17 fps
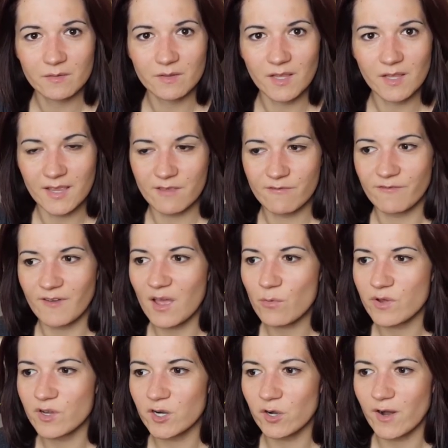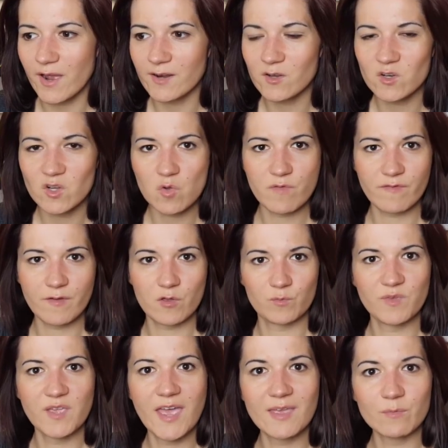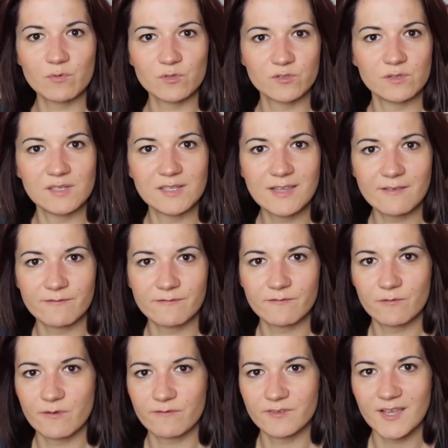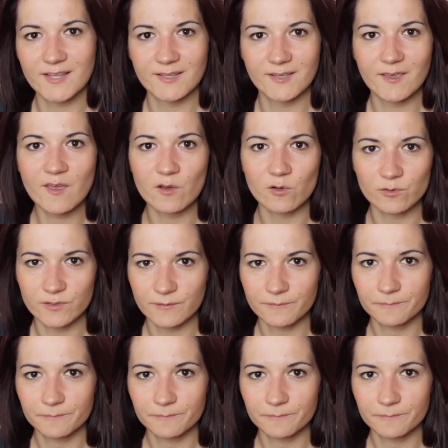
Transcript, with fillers: Like, if I were her, I don't know if I would be able to live with that guilt.